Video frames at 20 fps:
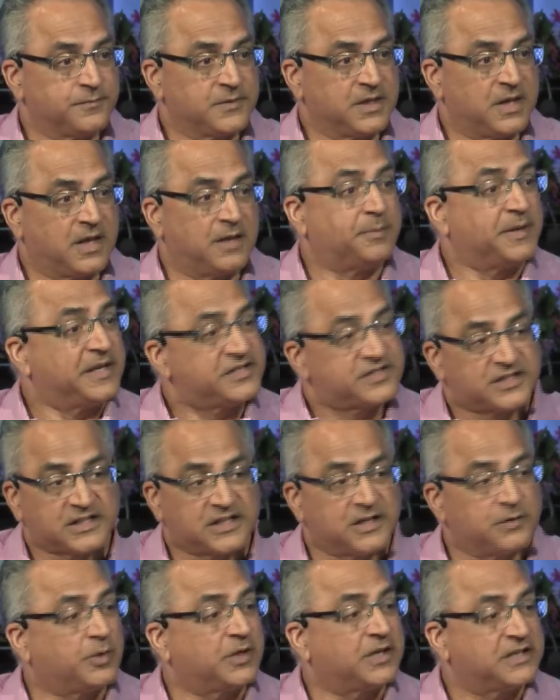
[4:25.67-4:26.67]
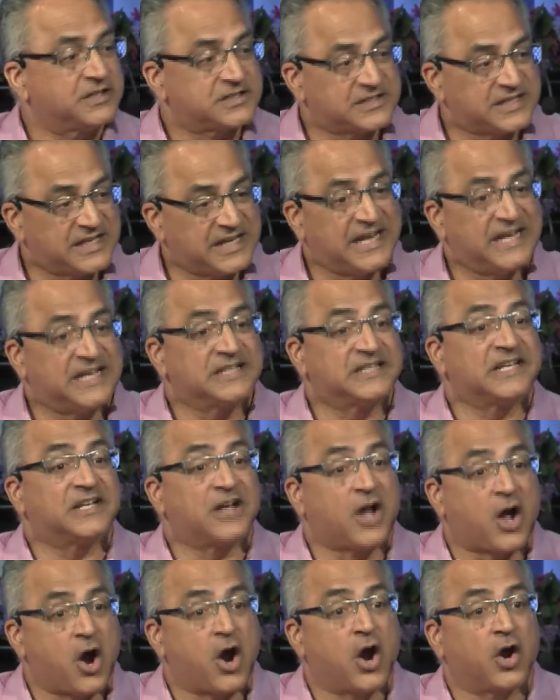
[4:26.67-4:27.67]
And basically, what it's saying that
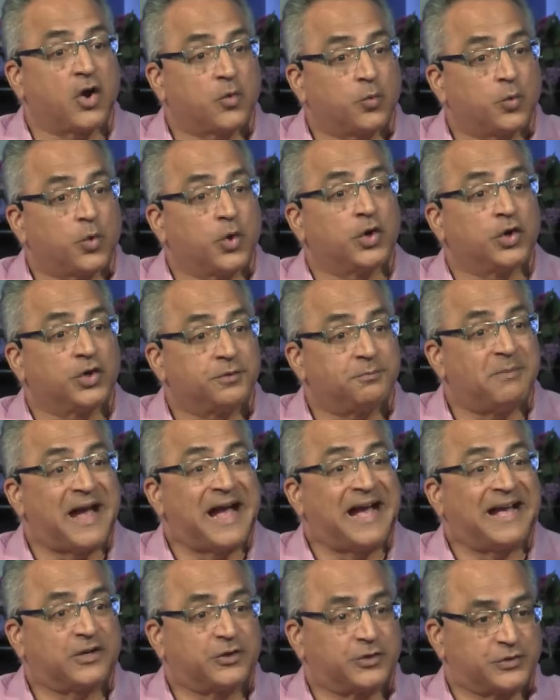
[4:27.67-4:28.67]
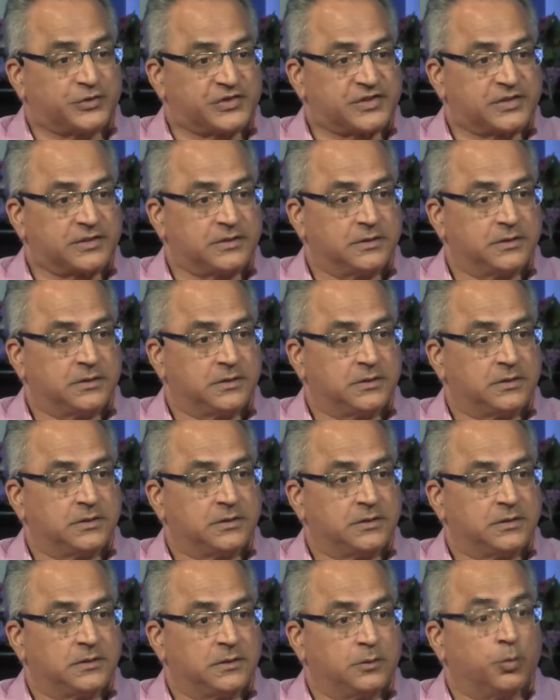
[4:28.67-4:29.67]
our word matters.
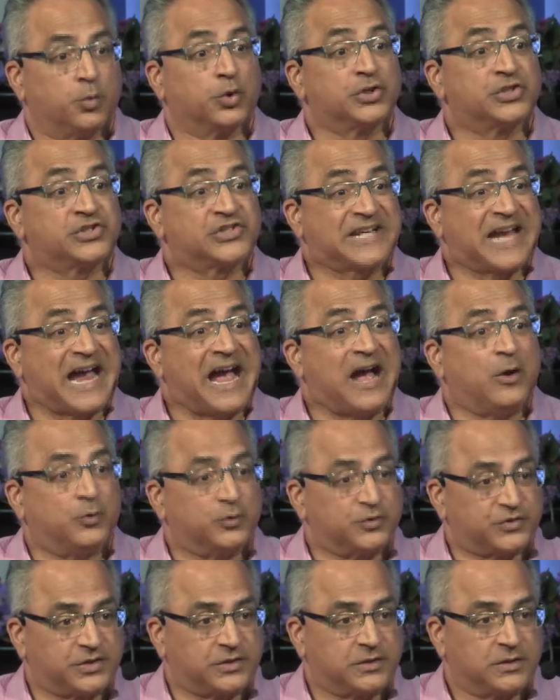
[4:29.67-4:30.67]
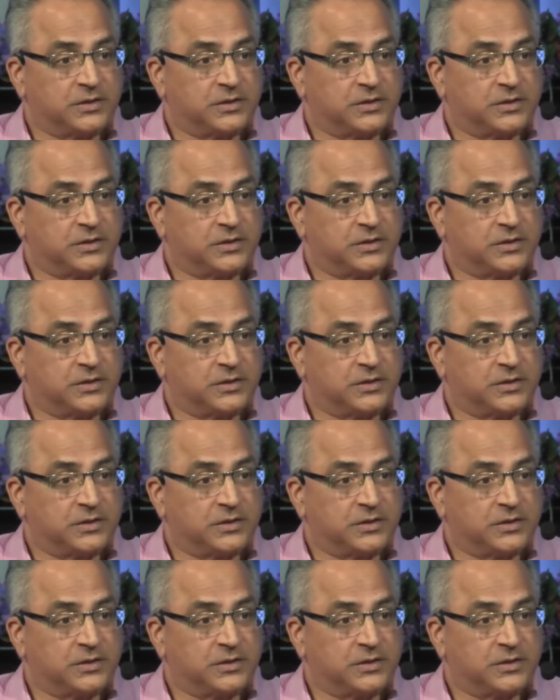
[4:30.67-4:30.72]
Words count.